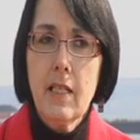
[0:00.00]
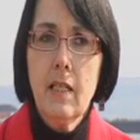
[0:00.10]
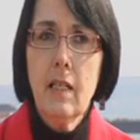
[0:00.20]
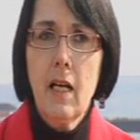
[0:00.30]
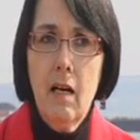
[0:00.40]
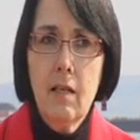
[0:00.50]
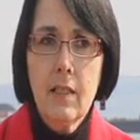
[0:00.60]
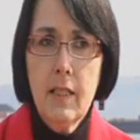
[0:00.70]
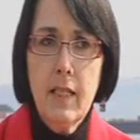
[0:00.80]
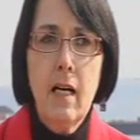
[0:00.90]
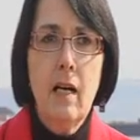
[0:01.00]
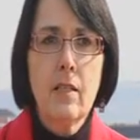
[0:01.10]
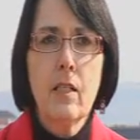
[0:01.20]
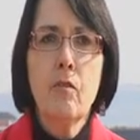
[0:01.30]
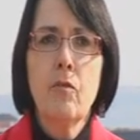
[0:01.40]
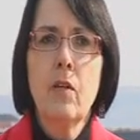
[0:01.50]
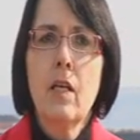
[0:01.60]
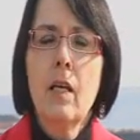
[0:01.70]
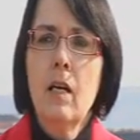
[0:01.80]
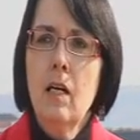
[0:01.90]
near Cardiff.
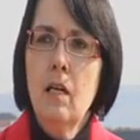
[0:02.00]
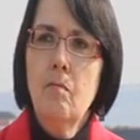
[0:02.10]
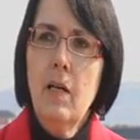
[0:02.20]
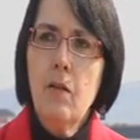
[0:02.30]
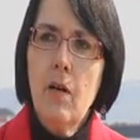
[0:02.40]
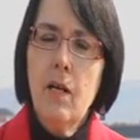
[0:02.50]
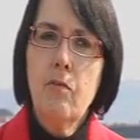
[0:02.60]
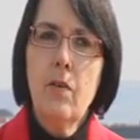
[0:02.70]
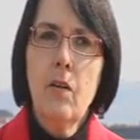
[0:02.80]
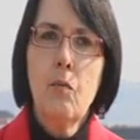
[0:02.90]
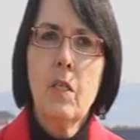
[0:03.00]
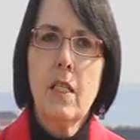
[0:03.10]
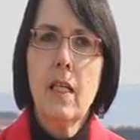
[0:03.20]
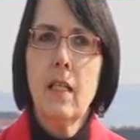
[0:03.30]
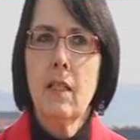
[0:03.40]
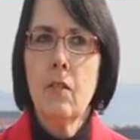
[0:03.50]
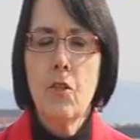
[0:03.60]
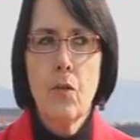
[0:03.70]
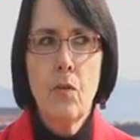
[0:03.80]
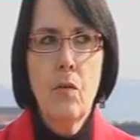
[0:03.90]
My grandfather was taken
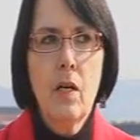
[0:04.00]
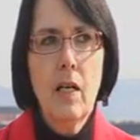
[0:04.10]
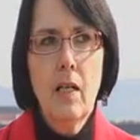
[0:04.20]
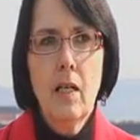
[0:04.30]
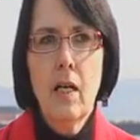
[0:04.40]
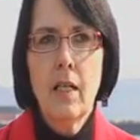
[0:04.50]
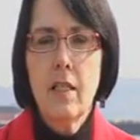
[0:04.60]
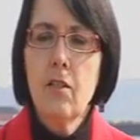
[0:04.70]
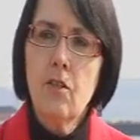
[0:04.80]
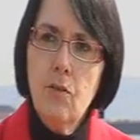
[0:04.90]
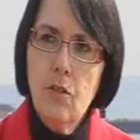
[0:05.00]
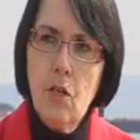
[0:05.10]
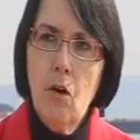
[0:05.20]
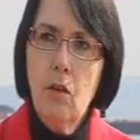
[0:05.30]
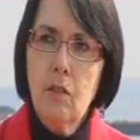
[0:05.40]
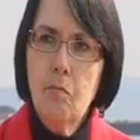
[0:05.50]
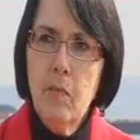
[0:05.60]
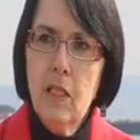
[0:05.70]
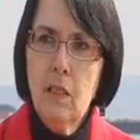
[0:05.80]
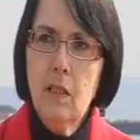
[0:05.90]
to a disused cotton
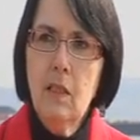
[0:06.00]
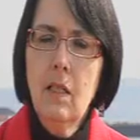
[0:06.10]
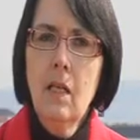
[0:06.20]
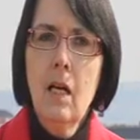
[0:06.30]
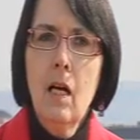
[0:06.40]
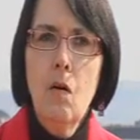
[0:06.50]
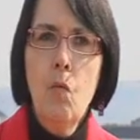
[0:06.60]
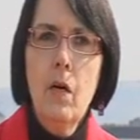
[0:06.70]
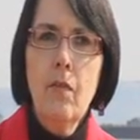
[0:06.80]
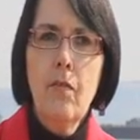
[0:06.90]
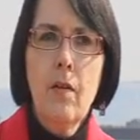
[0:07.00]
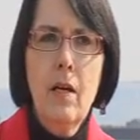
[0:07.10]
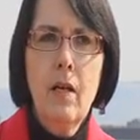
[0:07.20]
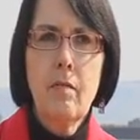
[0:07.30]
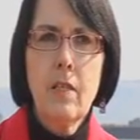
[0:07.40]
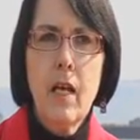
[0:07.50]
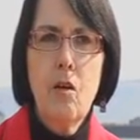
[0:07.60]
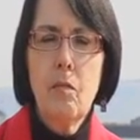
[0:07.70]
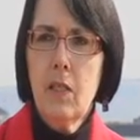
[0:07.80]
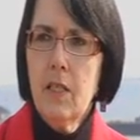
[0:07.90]
mill with
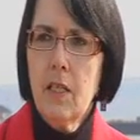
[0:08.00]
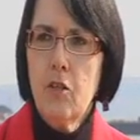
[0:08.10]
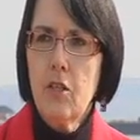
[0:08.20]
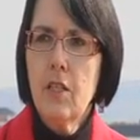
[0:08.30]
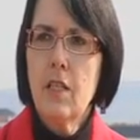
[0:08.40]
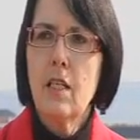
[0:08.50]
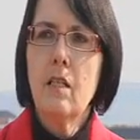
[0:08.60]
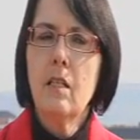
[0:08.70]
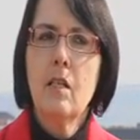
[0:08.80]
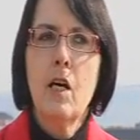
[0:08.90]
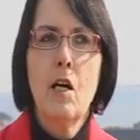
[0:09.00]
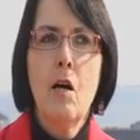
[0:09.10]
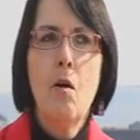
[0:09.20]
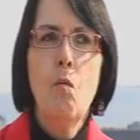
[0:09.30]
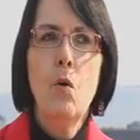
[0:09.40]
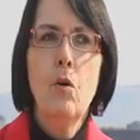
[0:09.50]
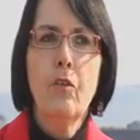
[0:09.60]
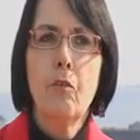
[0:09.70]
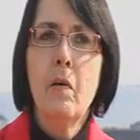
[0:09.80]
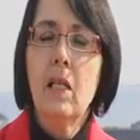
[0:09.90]
terrible conditions in
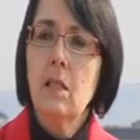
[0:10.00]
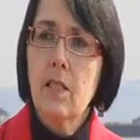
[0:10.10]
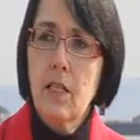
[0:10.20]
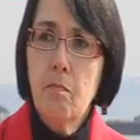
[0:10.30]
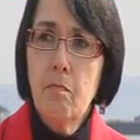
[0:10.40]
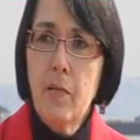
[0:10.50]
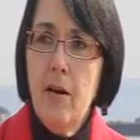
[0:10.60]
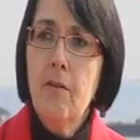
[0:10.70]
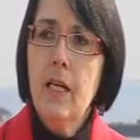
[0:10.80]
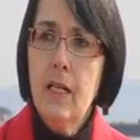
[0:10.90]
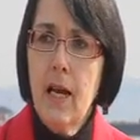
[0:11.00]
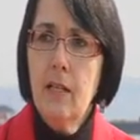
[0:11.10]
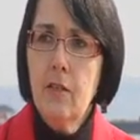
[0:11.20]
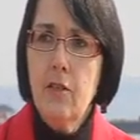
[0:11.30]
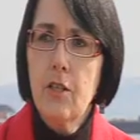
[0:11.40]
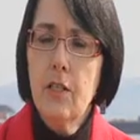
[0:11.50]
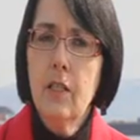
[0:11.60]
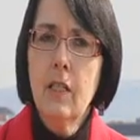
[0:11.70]
Worth Mills in Bury in Lancashire,